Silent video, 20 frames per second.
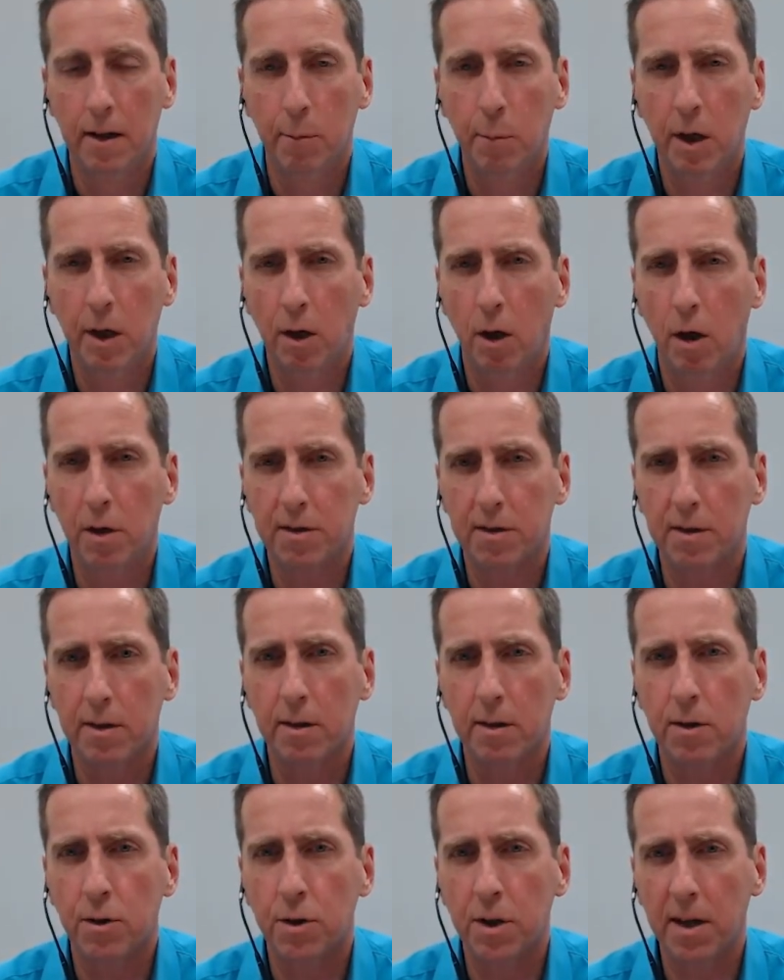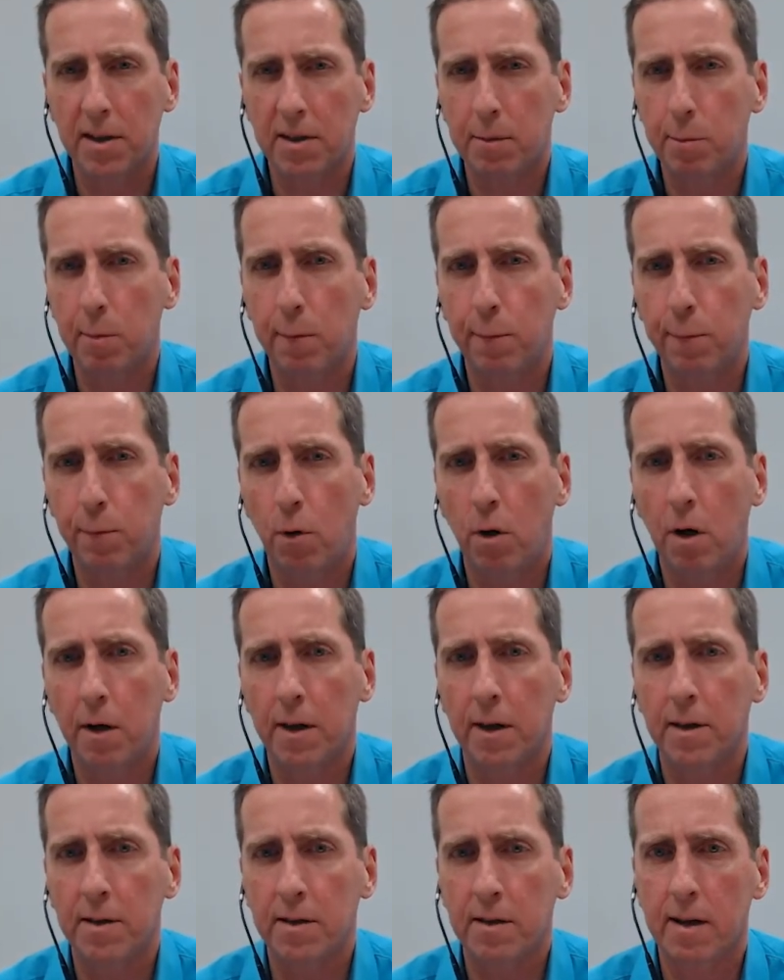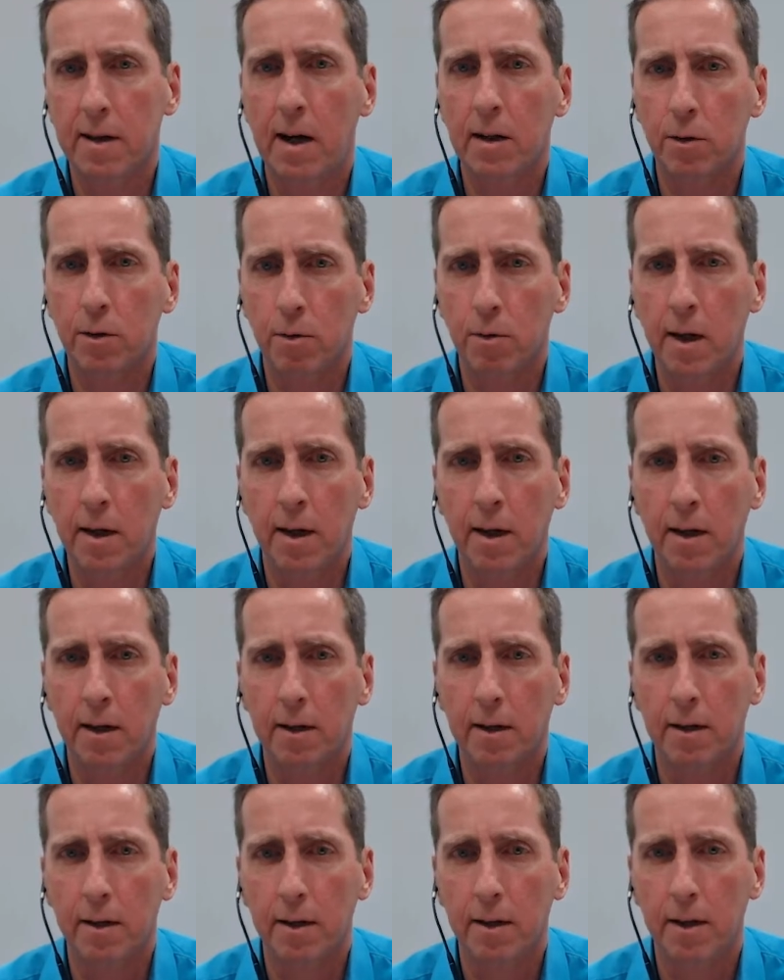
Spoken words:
because just before they start running,